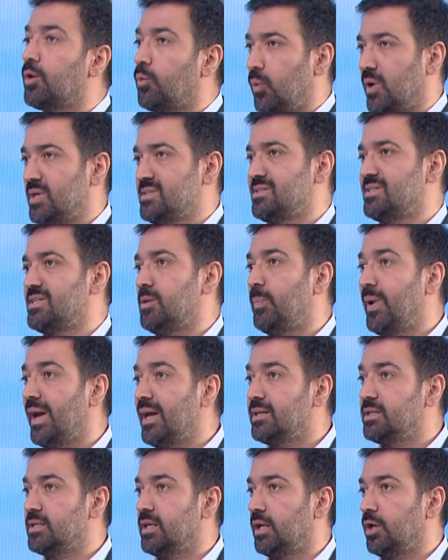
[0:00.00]
was
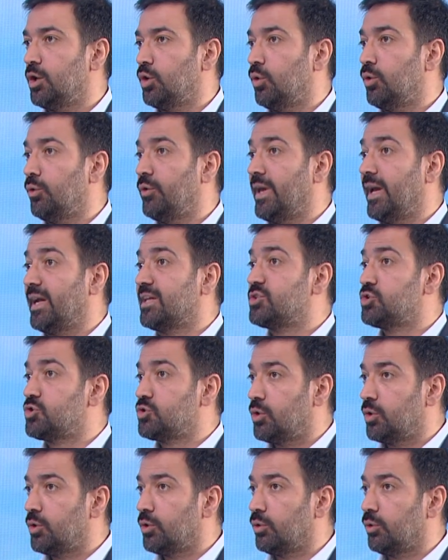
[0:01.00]
depending on
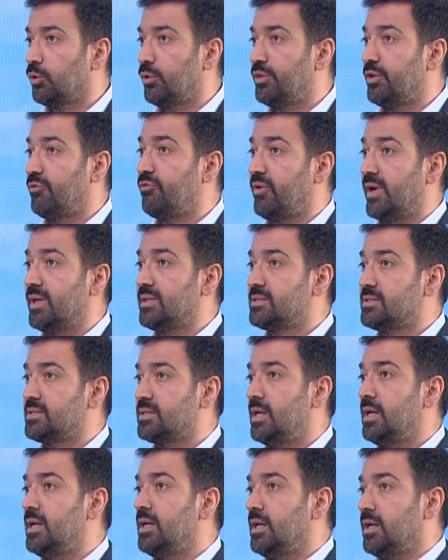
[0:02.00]
external defense
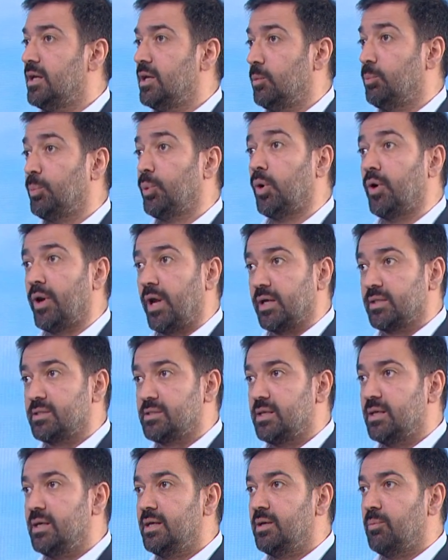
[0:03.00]
products,
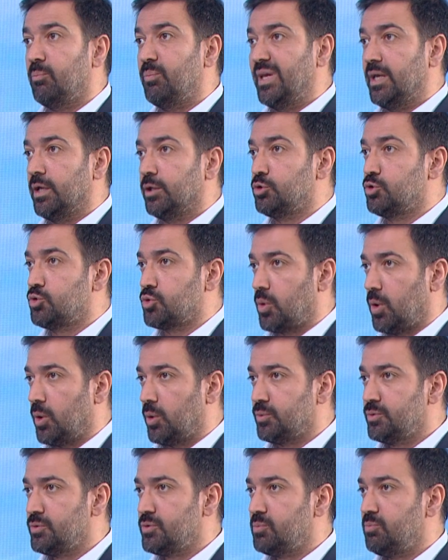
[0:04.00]
be it
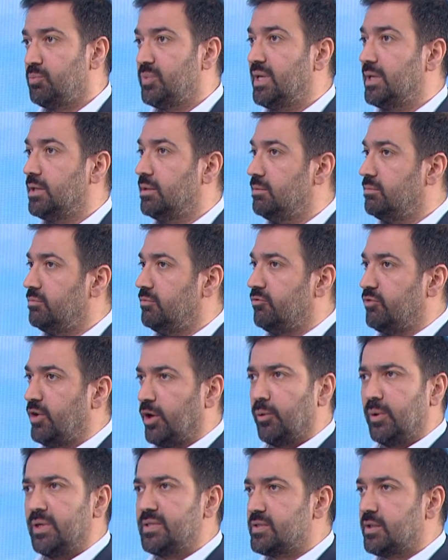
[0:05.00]
drones, be it very
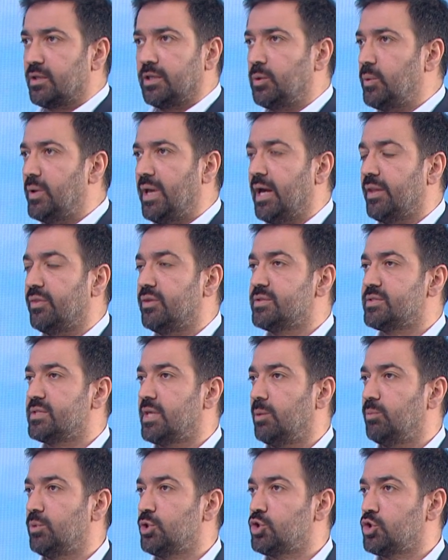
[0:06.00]
recently we had the
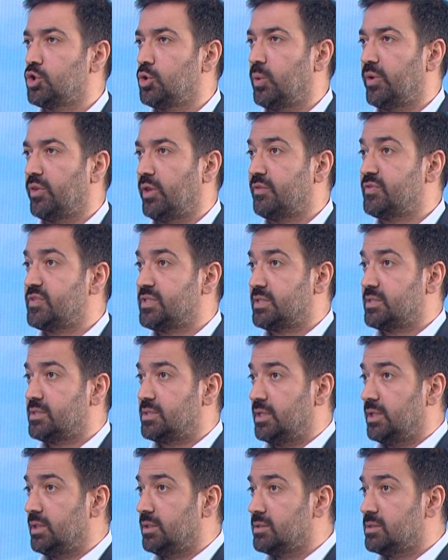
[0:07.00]
same issue with
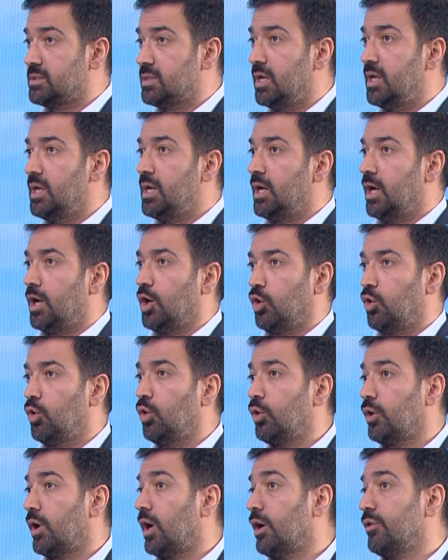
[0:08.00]
F-16s
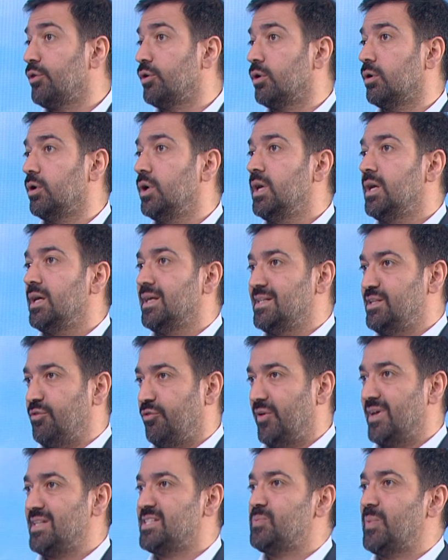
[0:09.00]
or other
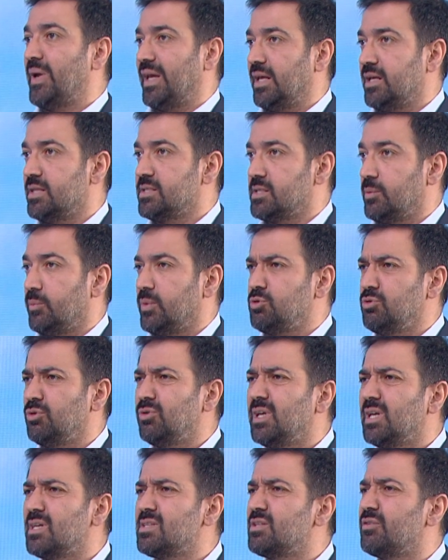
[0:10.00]
defense mechanisms.
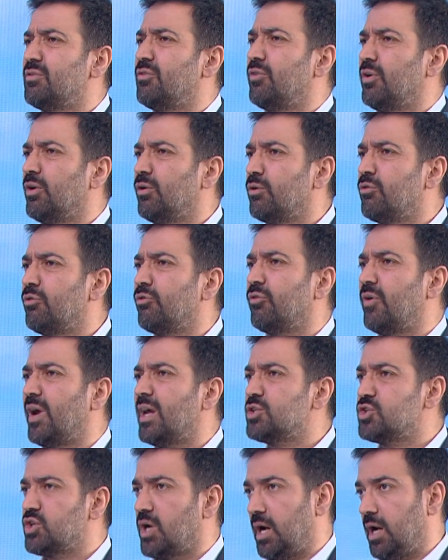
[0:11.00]
Turkey is in a very
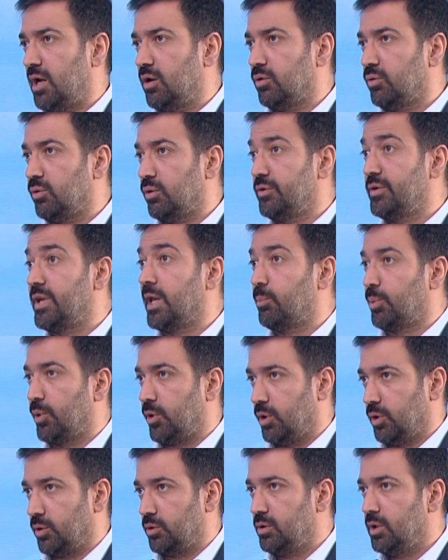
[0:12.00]
fragile
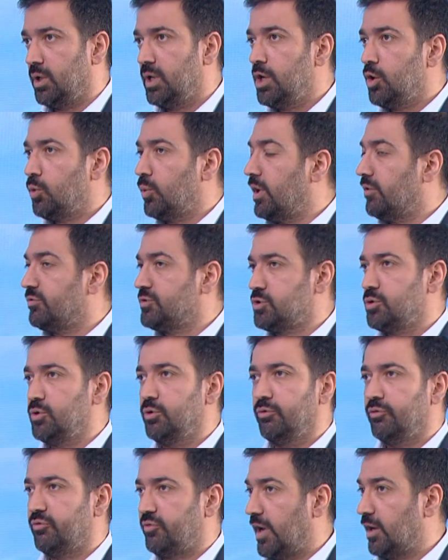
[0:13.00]
neighborhood. We have
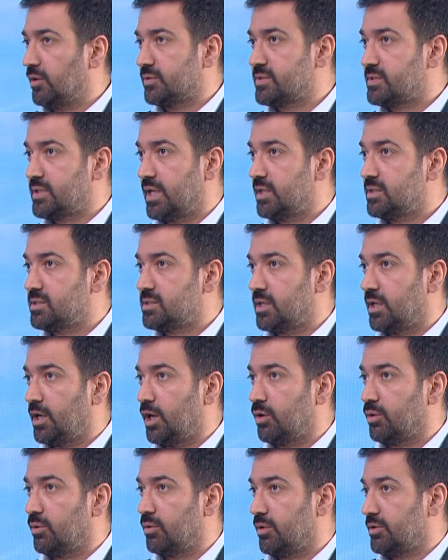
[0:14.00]
2 failed states in
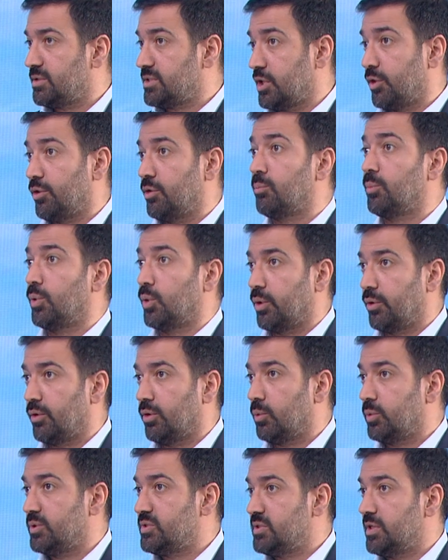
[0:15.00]
our southern border
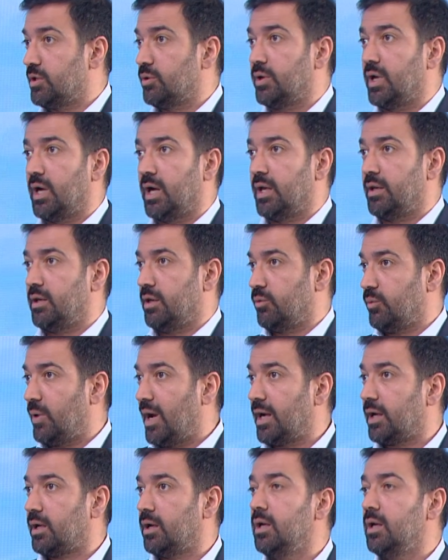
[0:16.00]
with Syria and
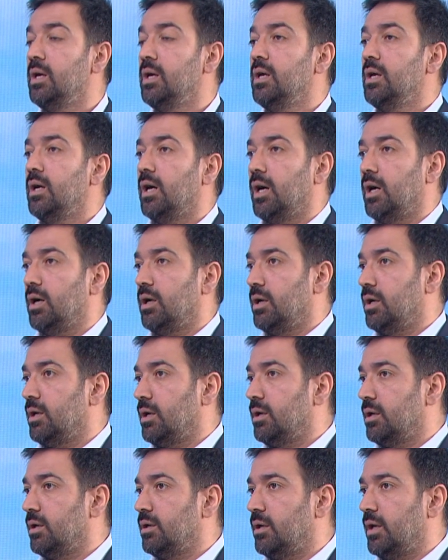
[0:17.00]
Iraq,
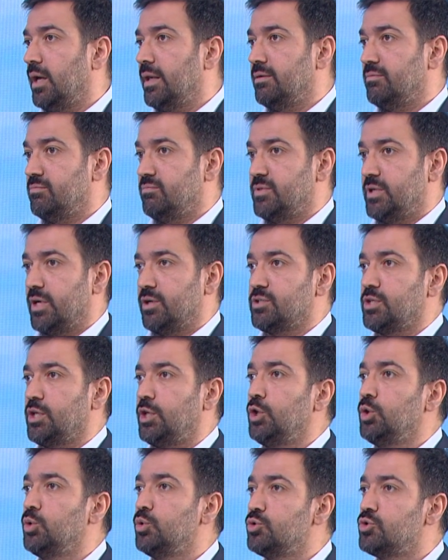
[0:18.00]
and there's a
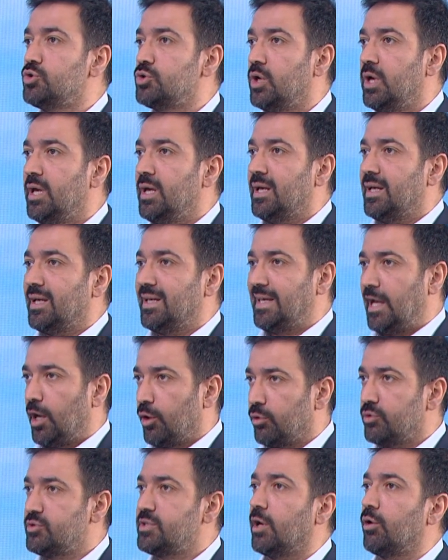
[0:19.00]
huge
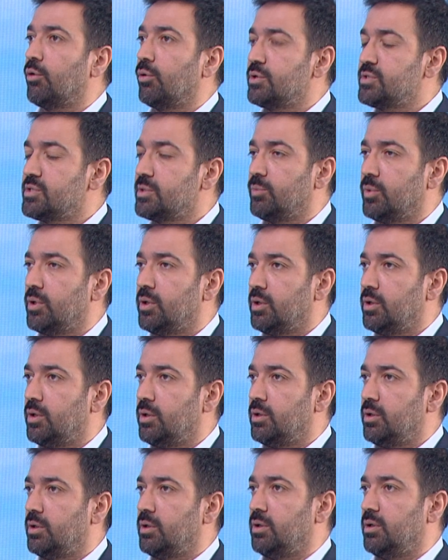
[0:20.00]
counterterrorism
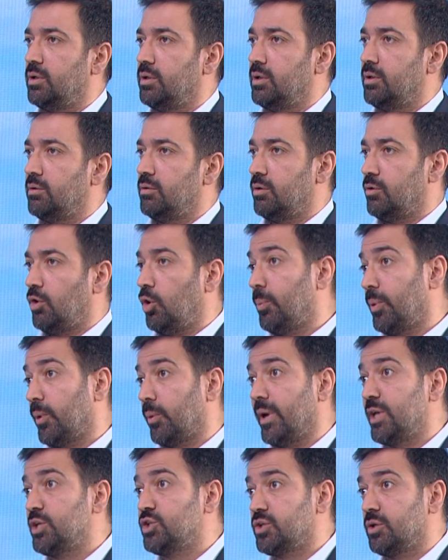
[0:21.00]

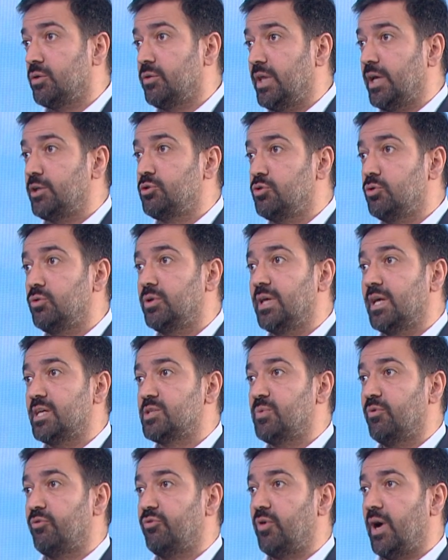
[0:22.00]
operation that Turkey has
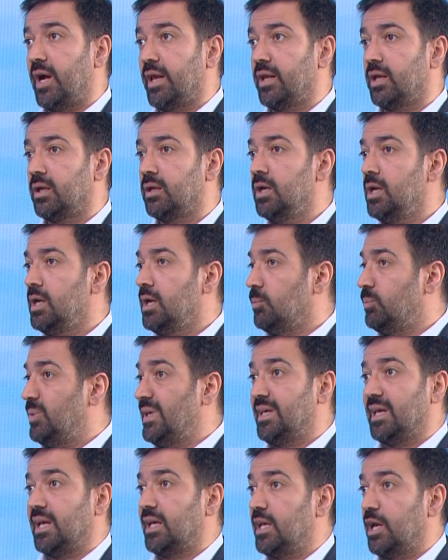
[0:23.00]
been fighting,
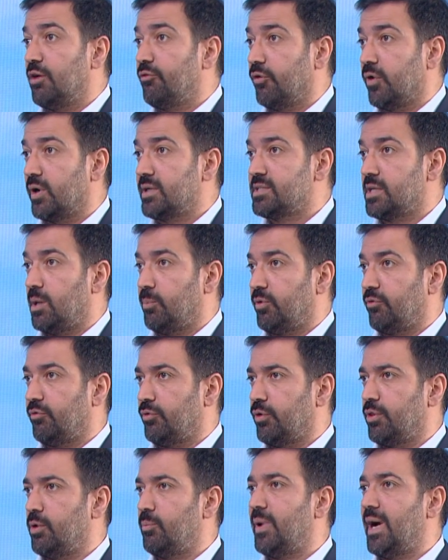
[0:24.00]
PKK, for example,
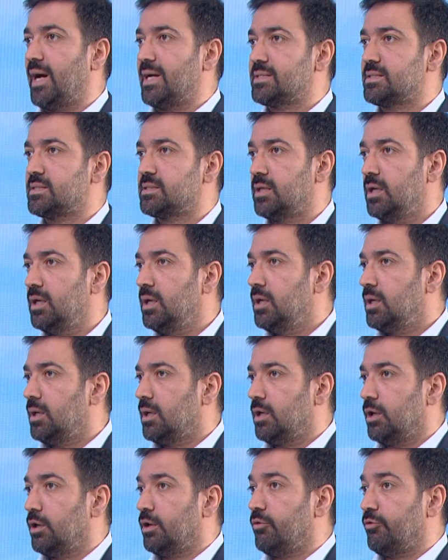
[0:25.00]
for the past
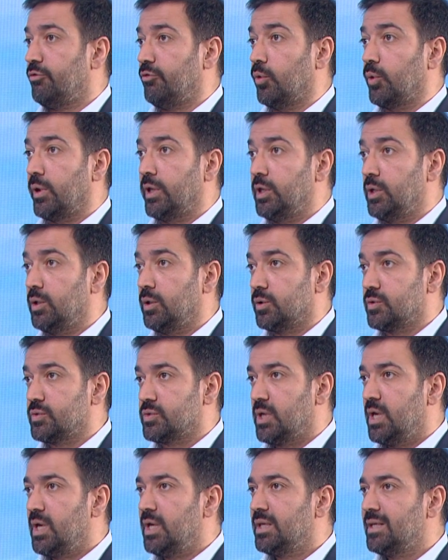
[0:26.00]
40 years.
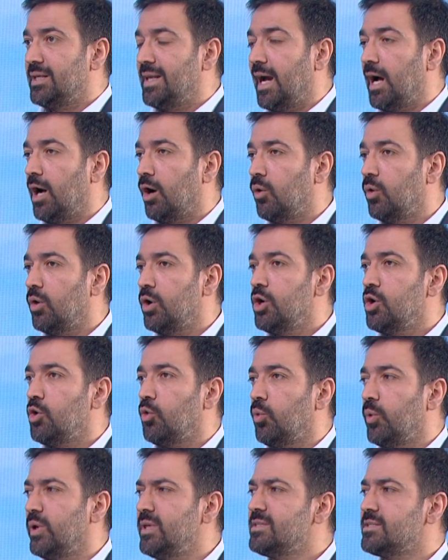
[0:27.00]
Now,
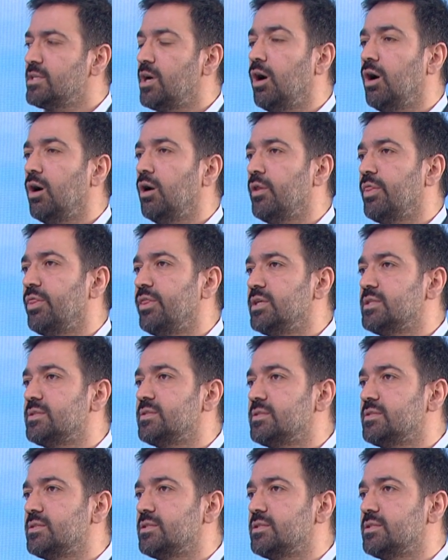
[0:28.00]
we saw this